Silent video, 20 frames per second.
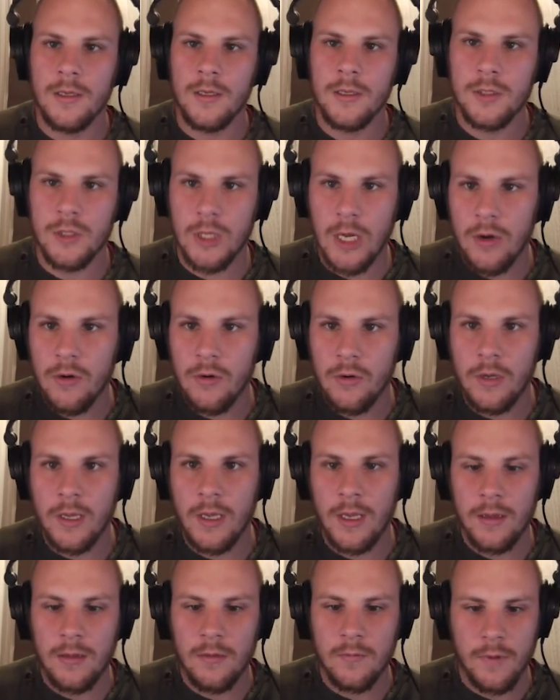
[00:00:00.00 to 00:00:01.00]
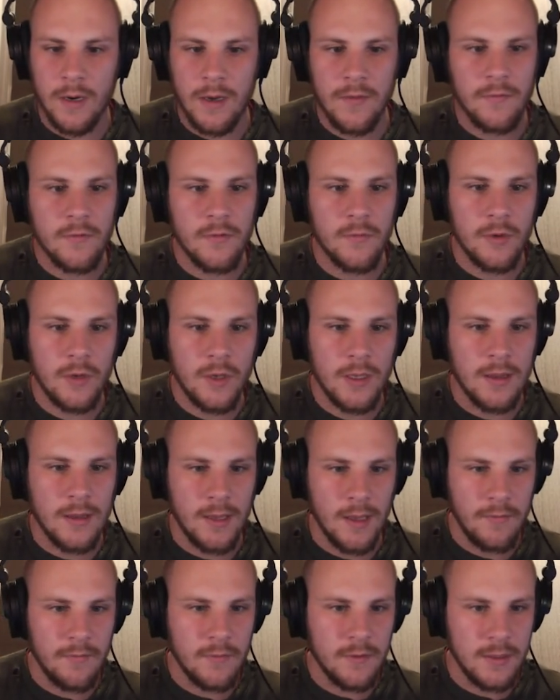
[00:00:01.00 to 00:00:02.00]
So now looking at the waveform, you can
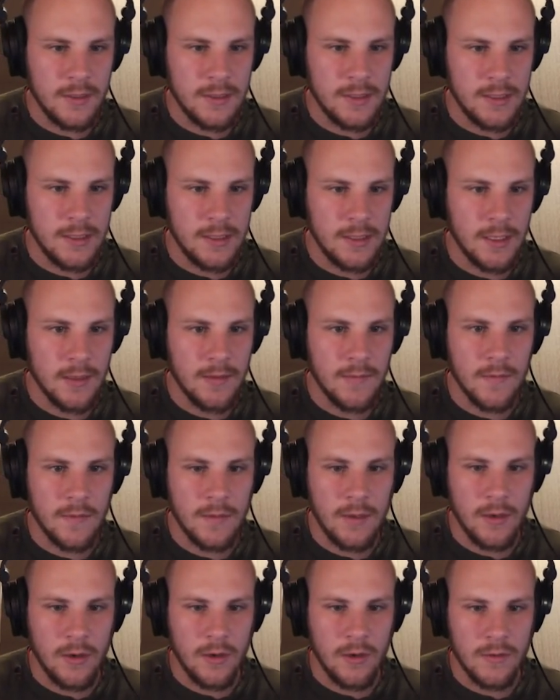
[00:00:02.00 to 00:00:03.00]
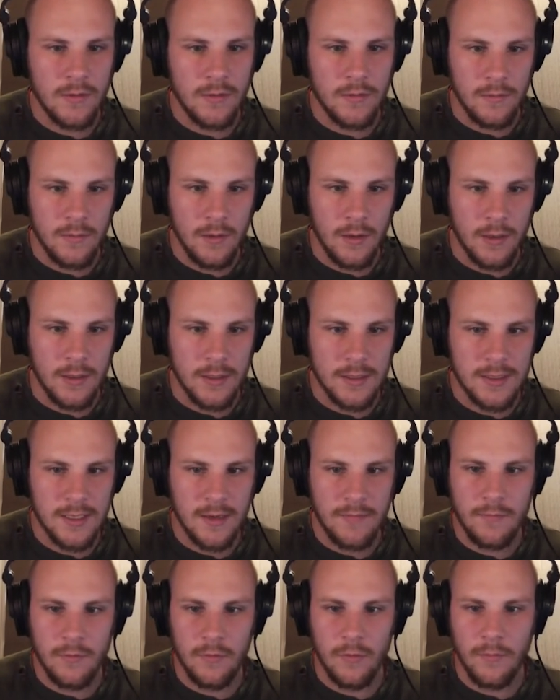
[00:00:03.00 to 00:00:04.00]
definitely see that there are
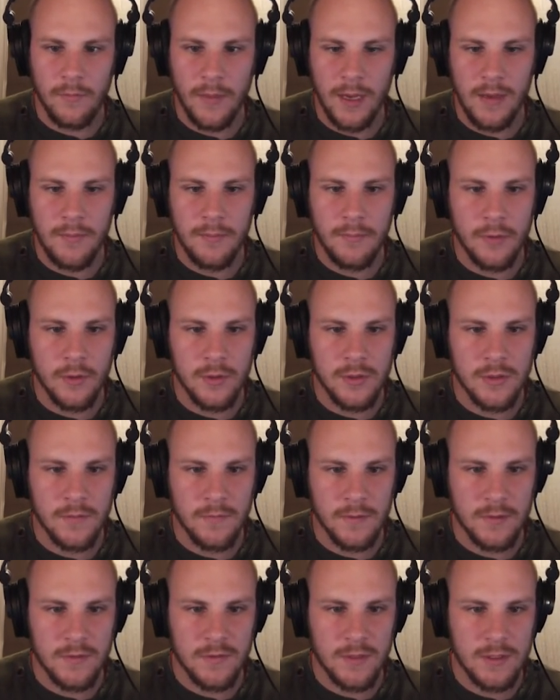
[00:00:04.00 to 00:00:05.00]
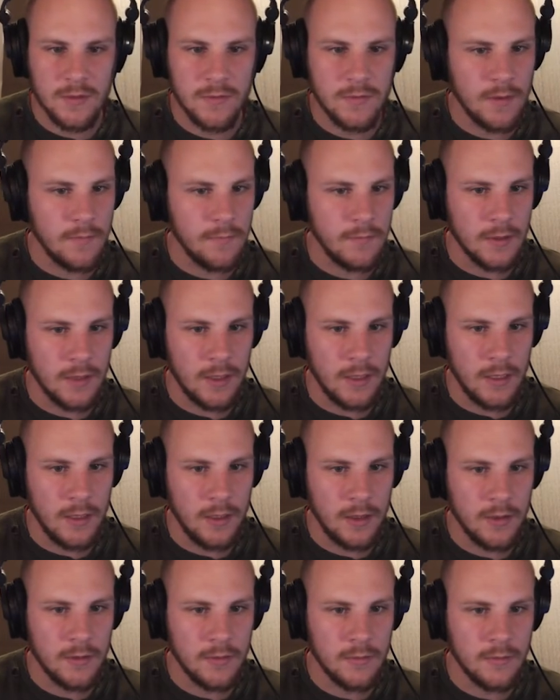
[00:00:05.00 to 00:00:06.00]
several main points of interest. We have one
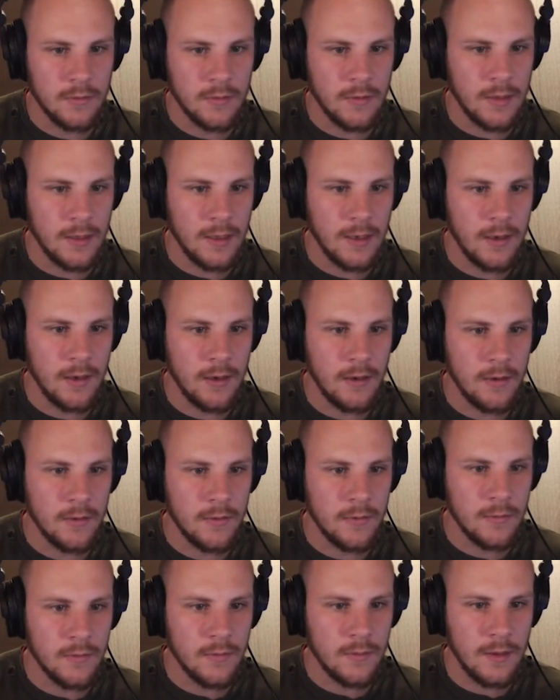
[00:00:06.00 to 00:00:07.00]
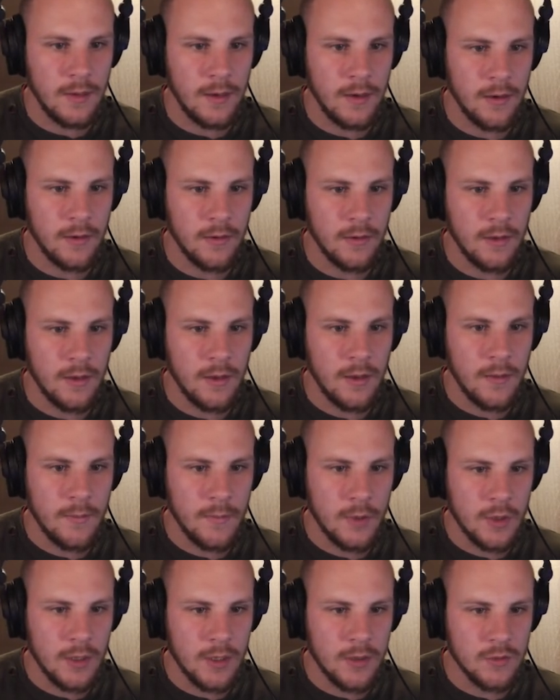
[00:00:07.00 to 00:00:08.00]
here, there,
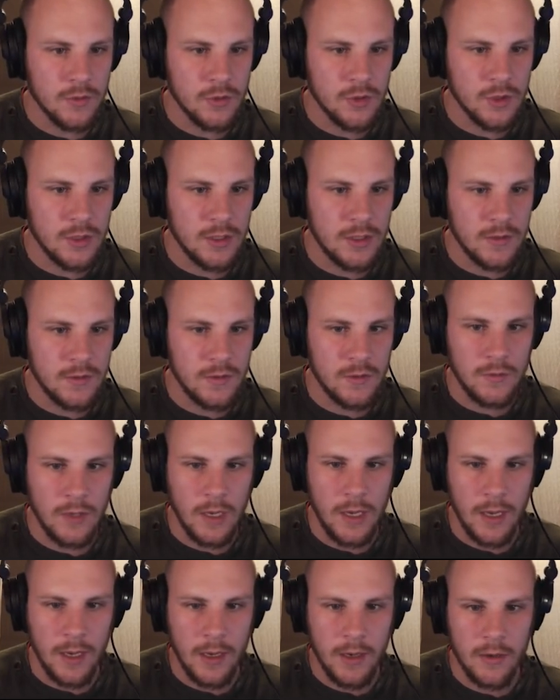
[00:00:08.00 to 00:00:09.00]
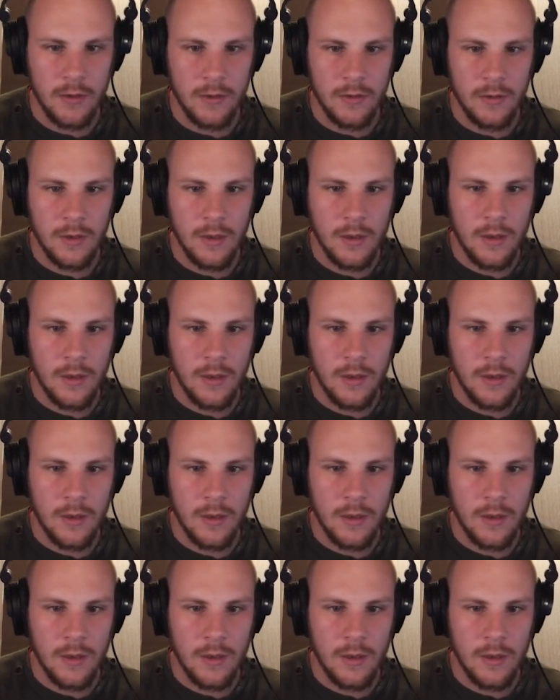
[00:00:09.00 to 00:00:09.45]
but you can also see two here.